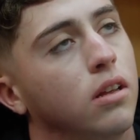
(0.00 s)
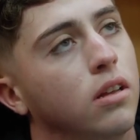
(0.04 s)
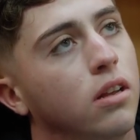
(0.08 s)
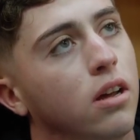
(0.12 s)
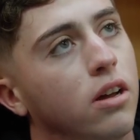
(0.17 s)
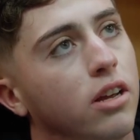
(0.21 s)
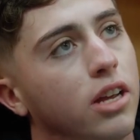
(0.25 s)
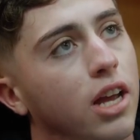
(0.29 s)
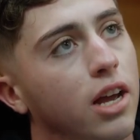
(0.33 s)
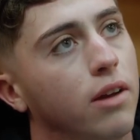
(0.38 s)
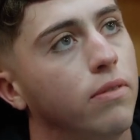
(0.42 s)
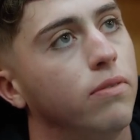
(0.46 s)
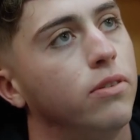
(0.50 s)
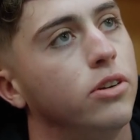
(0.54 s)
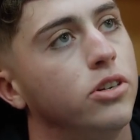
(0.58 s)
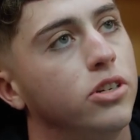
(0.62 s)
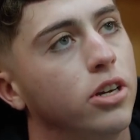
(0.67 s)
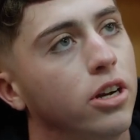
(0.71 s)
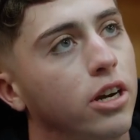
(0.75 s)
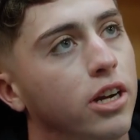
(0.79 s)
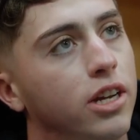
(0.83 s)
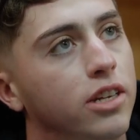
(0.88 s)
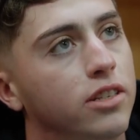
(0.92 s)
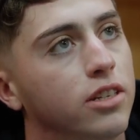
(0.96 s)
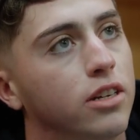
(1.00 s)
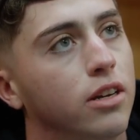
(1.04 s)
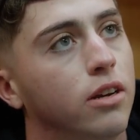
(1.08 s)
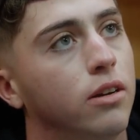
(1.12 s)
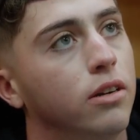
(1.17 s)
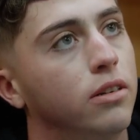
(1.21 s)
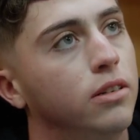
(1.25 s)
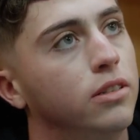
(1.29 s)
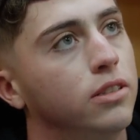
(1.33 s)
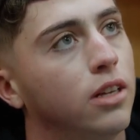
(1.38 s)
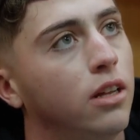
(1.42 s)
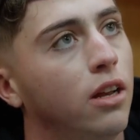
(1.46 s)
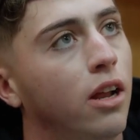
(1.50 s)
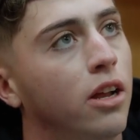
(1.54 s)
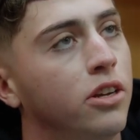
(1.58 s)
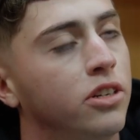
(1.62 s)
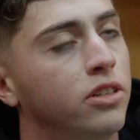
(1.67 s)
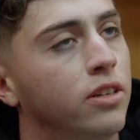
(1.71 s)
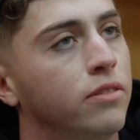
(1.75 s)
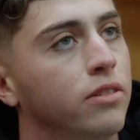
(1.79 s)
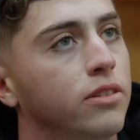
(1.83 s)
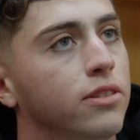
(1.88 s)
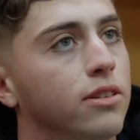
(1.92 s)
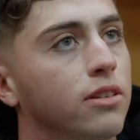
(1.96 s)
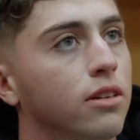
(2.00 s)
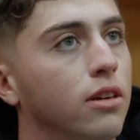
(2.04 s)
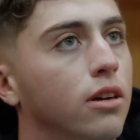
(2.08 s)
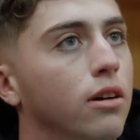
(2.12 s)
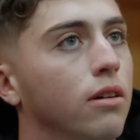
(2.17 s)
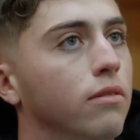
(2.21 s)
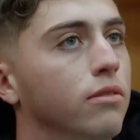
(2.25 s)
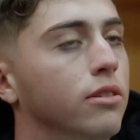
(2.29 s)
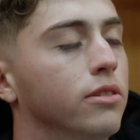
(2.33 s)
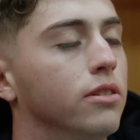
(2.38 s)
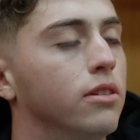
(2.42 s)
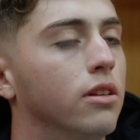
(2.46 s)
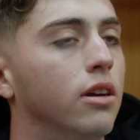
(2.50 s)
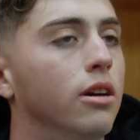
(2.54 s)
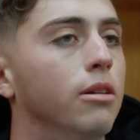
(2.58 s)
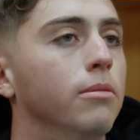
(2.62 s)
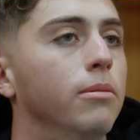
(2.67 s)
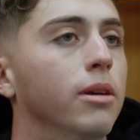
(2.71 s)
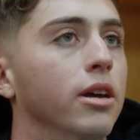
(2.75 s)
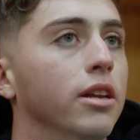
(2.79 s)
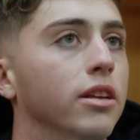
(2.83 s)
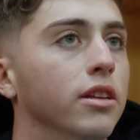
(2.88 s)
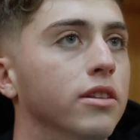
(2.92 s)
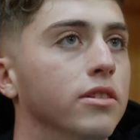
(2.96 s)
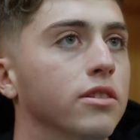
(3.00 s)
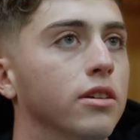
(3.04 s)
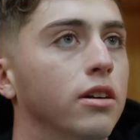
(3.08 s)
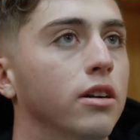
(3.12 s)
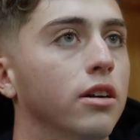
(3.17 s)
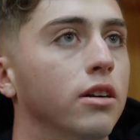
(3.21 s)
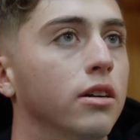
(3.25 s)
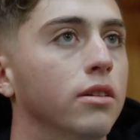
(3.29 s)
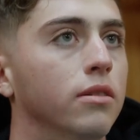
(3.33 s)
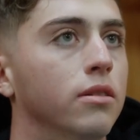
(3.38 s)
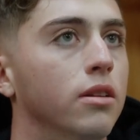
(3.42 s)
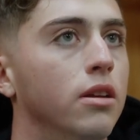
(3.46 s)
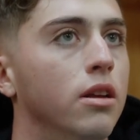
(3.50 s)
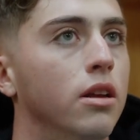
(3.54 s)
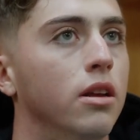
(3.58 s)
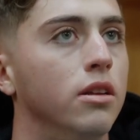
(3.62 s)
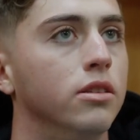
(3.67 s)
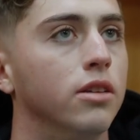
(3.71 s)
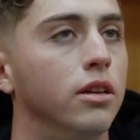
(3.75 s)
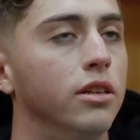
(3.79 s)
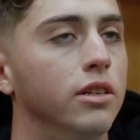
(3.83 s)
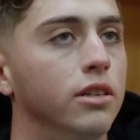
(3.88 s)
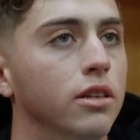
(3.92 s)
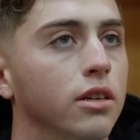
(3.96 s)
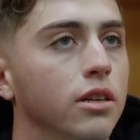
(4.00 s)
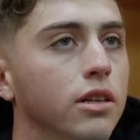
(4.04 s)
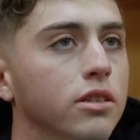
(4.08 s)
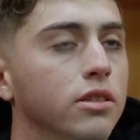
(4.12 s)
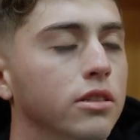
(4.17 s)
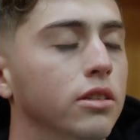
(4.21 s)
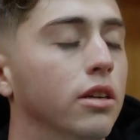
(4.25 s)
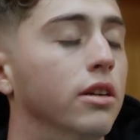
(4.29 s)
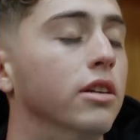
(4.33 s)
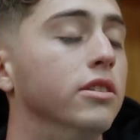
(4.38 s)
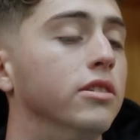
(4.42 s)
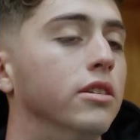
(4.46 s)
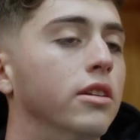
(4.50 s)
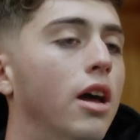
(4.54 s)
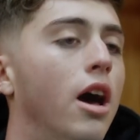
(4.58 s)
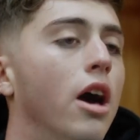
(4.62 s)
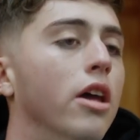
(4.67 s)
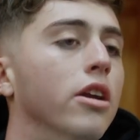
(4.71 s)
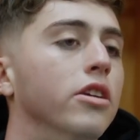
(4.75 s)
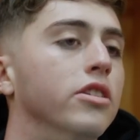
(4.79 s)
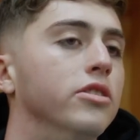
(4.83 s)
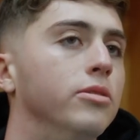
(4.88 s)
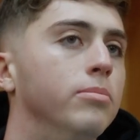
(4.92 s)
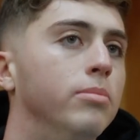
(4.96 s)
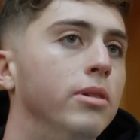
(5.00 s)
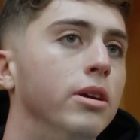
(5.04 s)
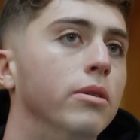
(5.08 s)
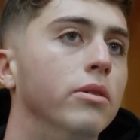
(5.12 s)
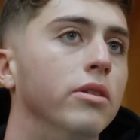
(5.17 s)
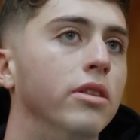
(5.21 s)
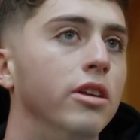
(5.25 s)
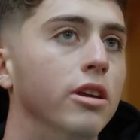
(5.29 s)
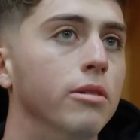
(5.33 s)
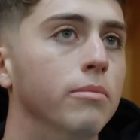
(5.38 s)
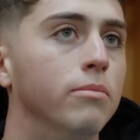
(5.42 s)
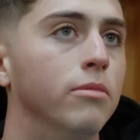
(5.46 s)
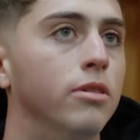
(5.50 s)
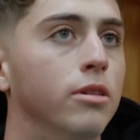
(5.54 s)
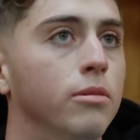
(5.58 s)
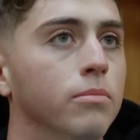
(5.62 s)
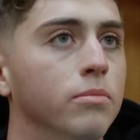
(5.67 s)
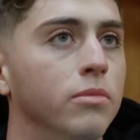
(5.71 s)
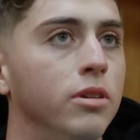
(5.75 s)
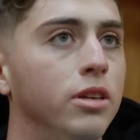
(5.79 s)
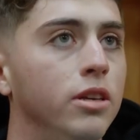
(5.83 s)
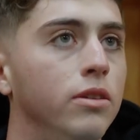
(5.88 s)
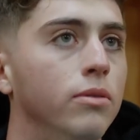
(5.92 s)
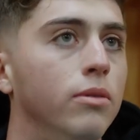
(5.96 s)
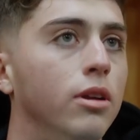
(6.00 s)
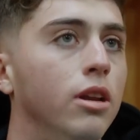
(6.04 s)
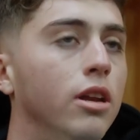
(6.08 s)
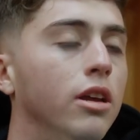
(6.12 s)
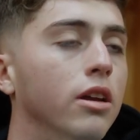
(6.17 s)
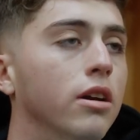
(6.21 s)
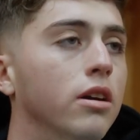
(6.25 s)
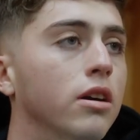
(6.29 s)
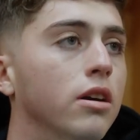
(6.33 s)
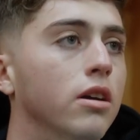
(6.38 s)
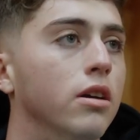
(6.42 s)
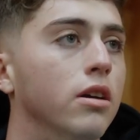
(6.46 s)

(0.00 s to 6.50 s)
No, yeah, for sure. He's a legend of this club and it's an honor to play with him. He really